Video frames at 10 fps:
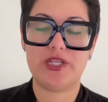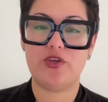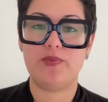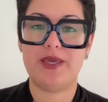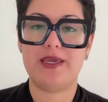you
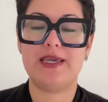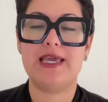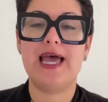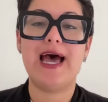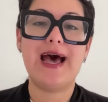pick
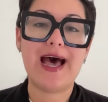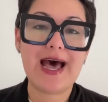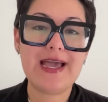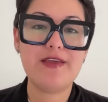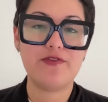
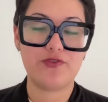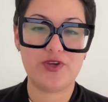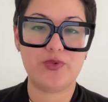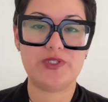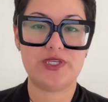high
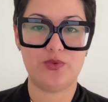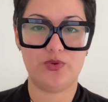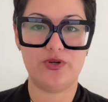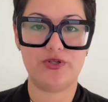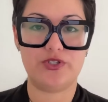frequency
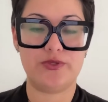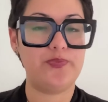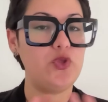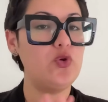words. You